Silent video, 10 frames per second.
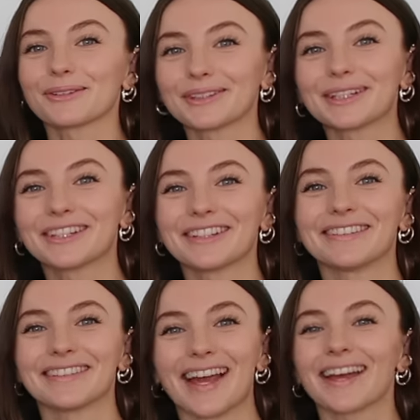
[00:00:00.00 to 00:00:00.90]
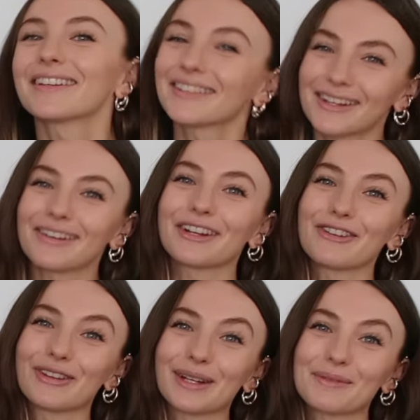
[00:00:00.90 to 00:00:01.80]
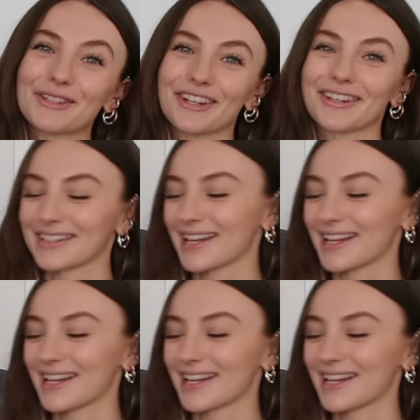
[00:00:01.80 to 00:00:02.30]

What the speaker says: to look really good in there. So I'm going to fill up the jars